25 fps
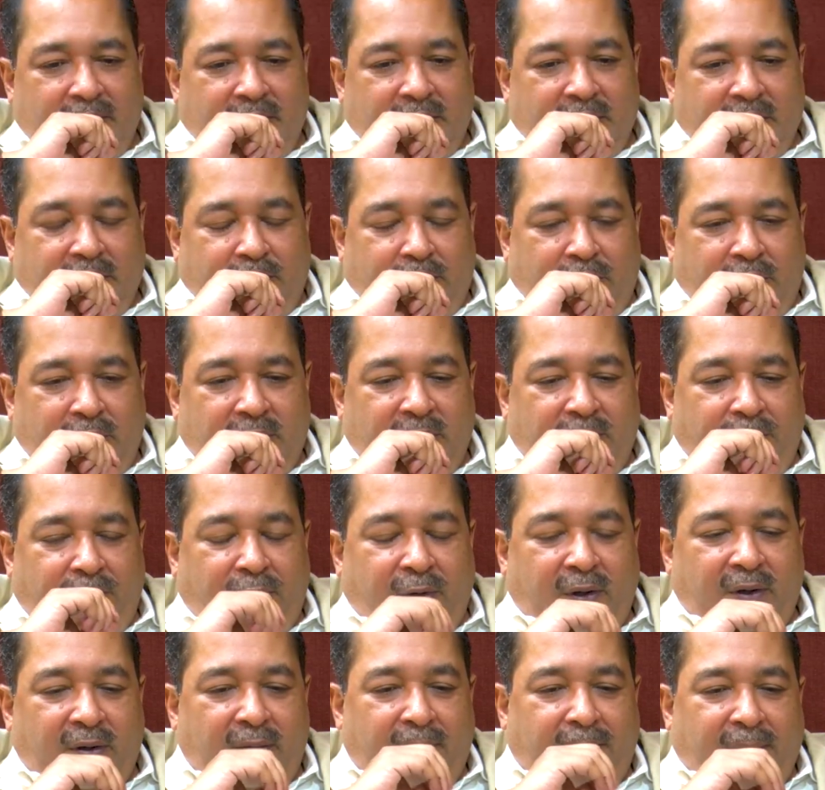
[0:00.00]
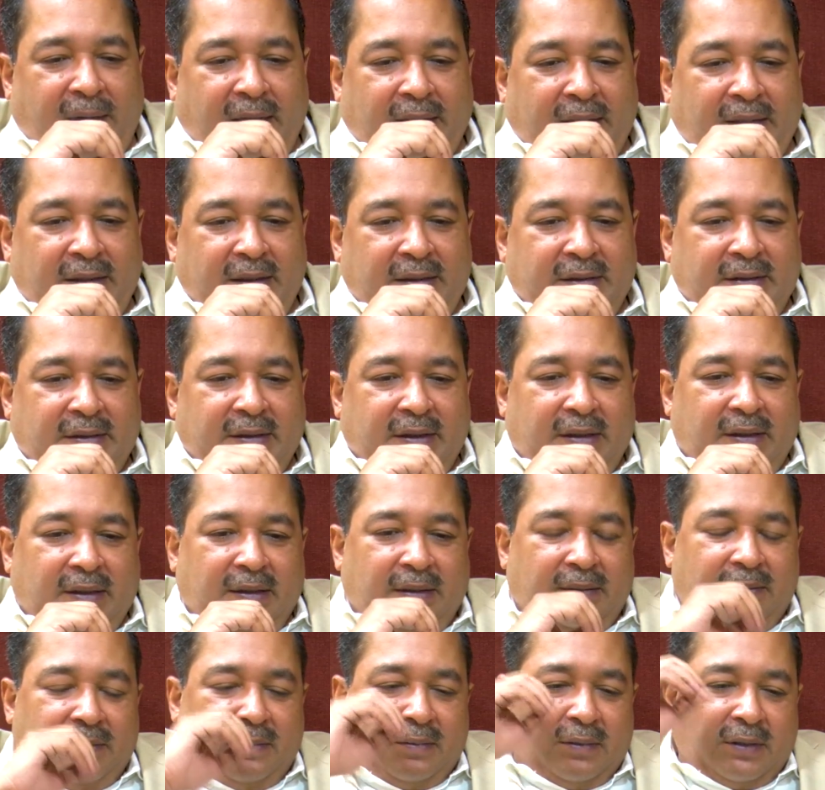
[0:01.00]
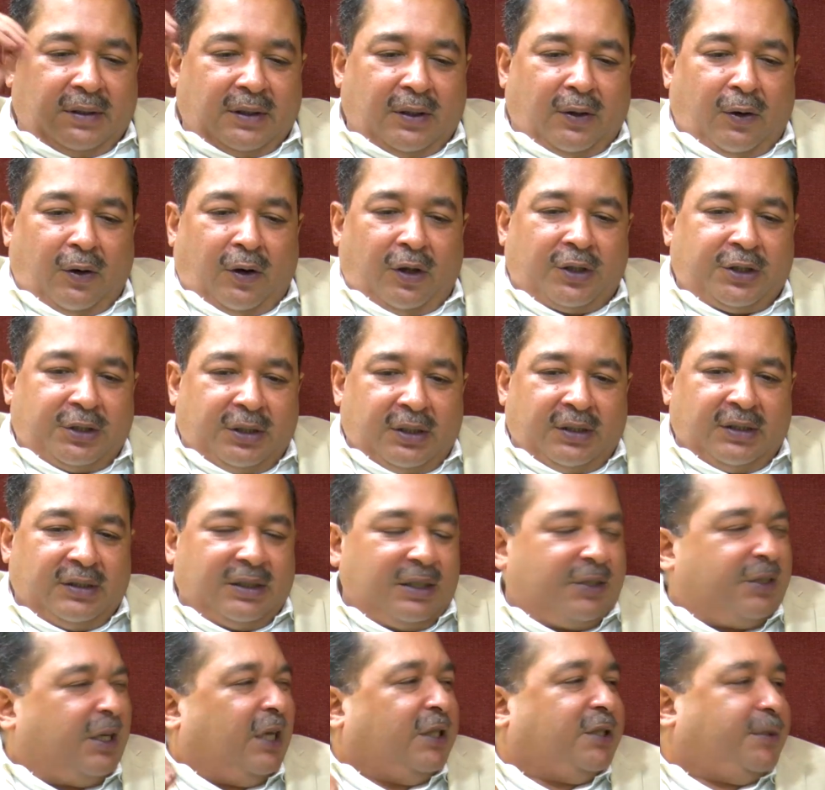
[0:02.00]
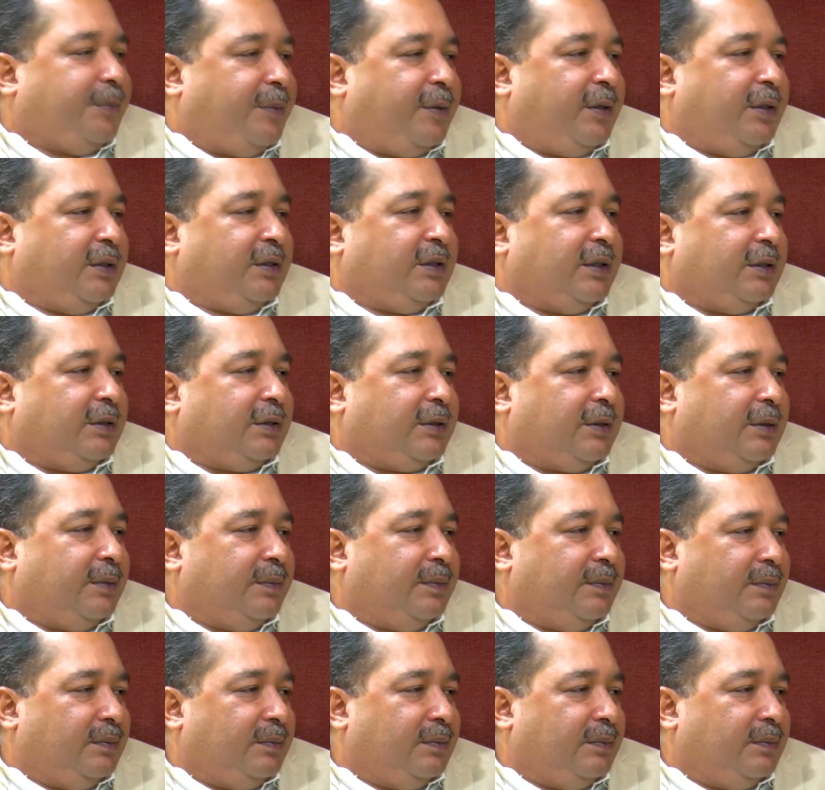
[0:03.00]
The most important part is the auction is a transparent system.